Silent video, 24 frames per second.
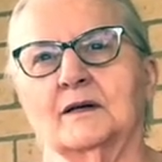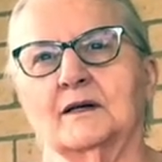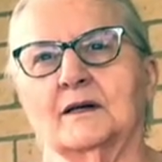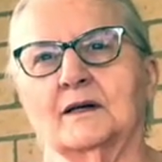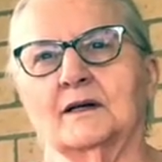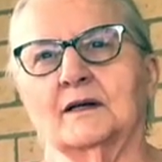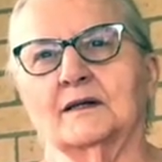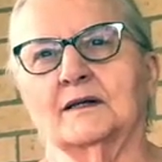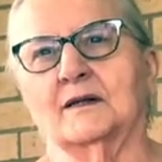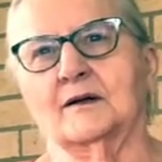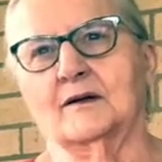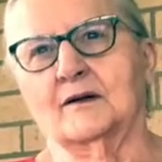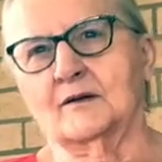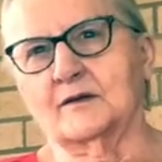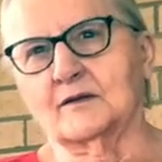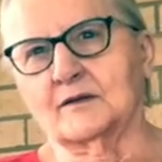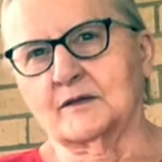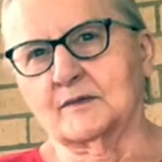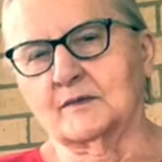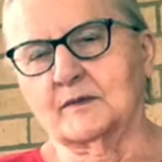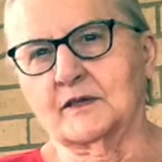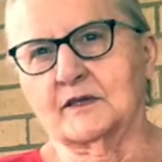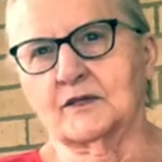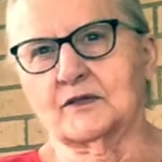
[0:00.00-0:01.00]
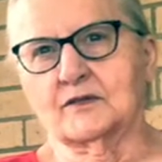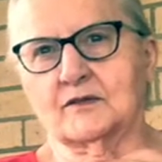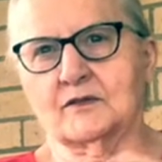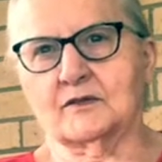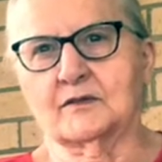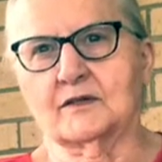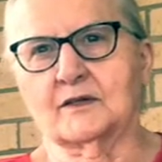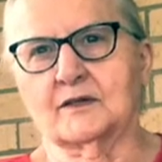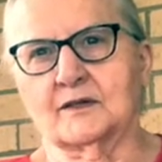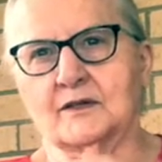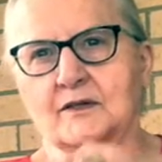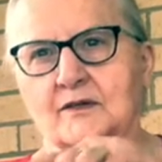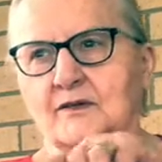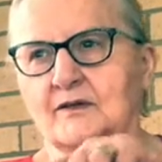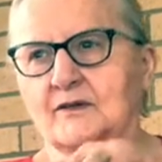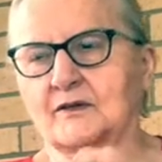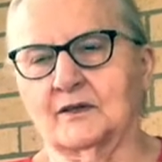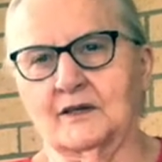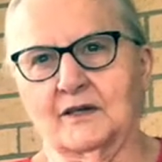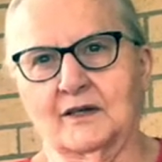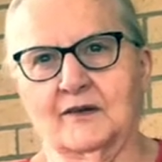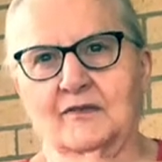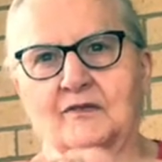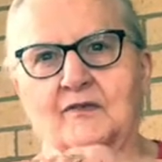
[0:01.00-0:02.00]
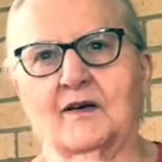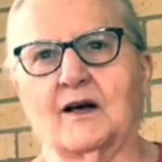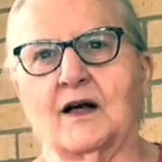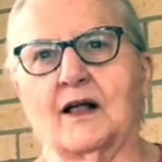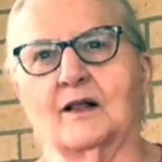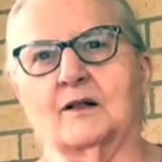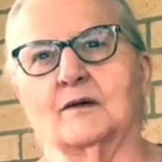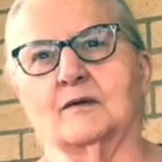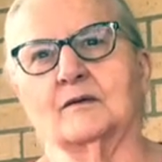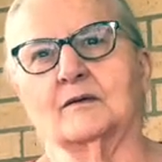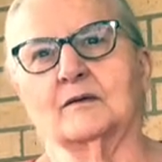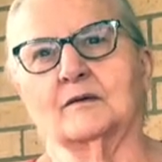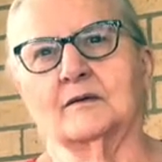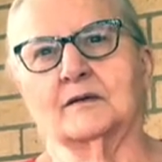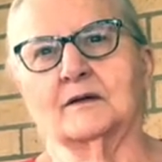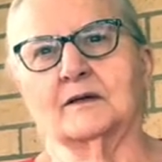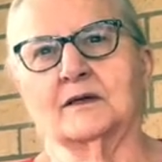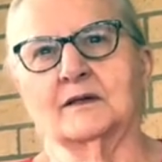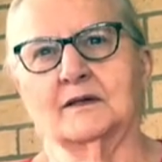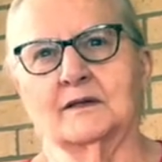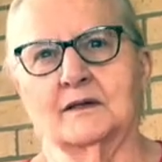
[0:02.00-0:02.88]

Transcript: and always make sure that they follow, and,